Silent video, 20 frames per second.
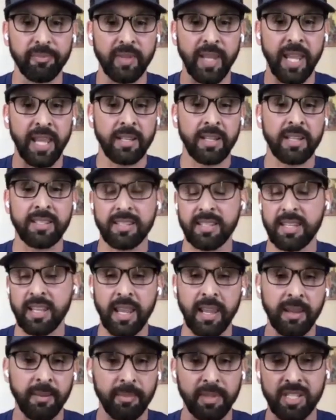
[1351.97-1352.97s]

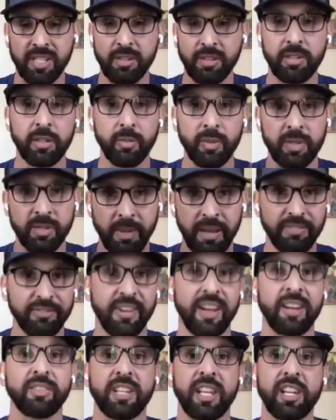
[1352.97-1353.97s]
NSCA material was my
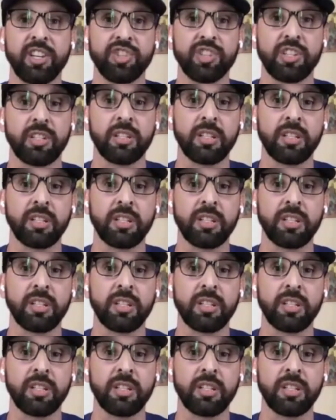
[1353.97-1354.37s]
foundation.